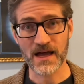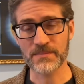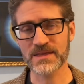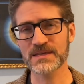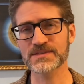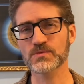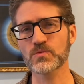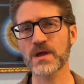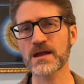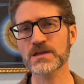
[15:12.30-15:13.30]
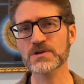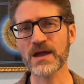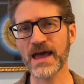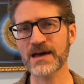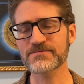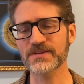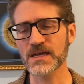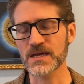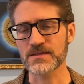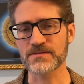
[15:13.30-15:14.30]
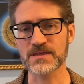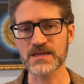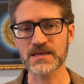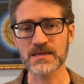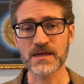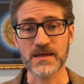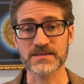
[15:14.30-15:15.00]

is where you have the